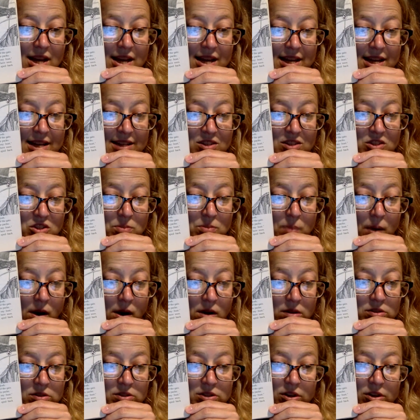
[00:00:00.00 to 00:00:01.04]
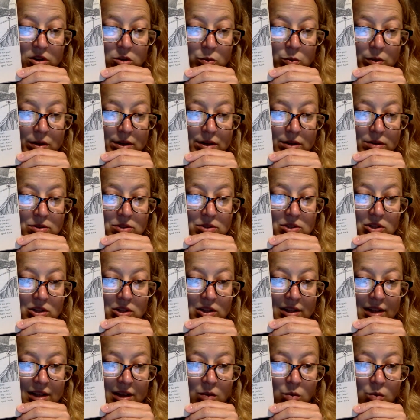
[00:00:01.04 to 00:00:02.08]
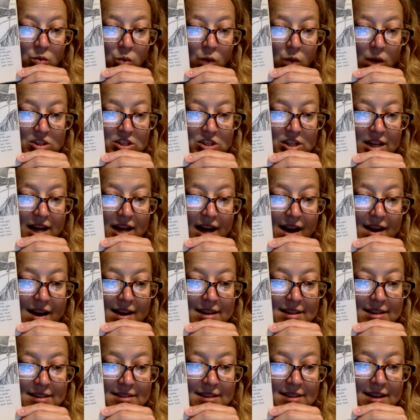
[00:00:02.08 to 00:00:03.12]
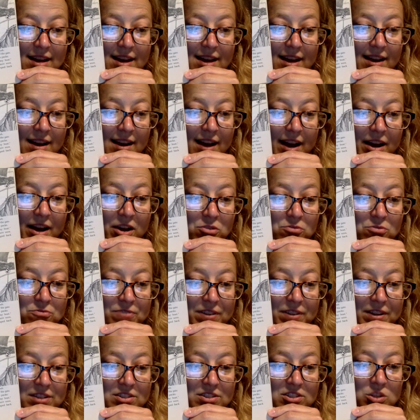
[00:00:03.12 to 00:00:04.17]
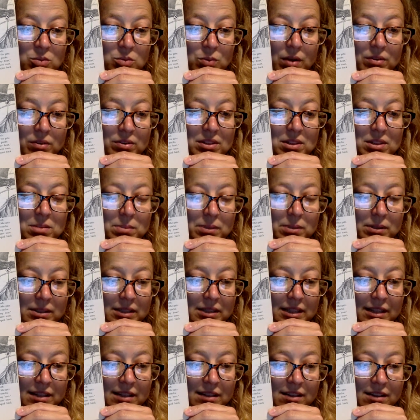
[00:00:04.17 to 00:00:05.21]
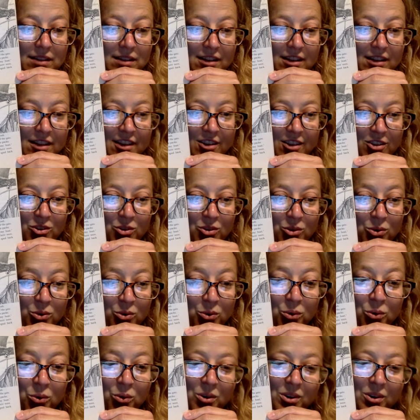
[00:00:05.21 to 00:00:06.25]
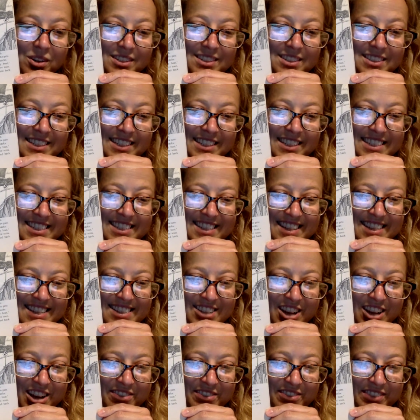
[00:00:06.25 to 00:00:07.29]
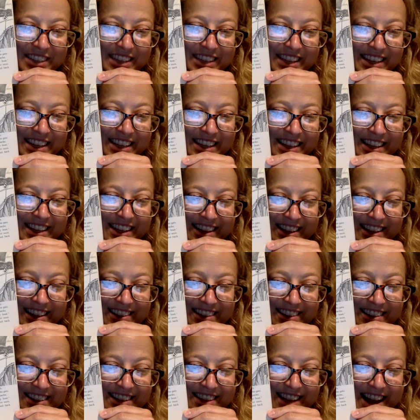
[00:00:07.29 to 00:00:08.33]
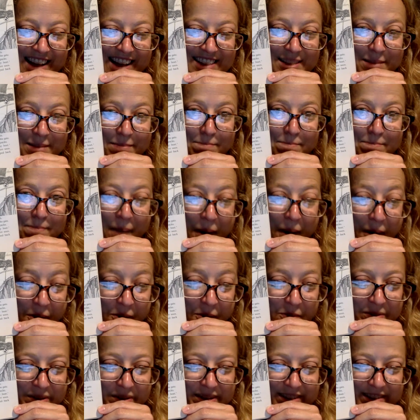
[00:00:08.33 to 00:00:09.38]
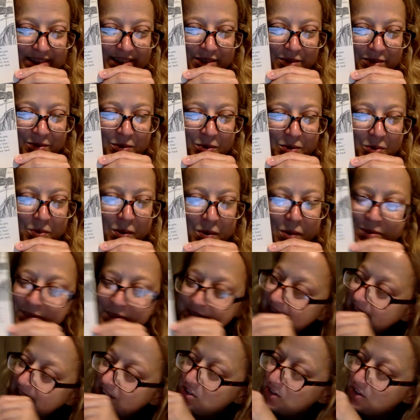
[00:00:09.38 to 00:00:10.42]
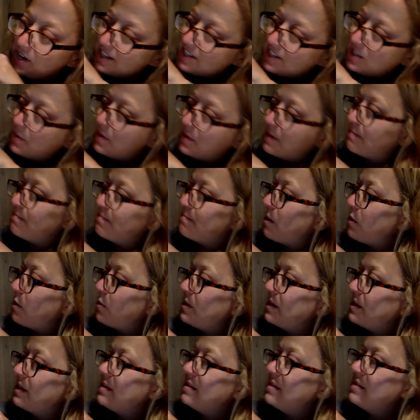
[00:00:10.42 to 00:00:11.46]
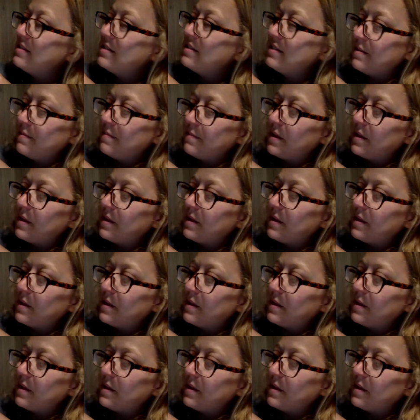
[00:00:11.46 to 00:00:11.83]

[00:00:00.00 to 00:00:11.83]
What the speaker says: Its small, dark windows looked like watching eyes. An iron fence surrounded the building. Cool, Dink said softly. Look, guys, a moat, Ruth Rose said. Do you guys know what a moat is?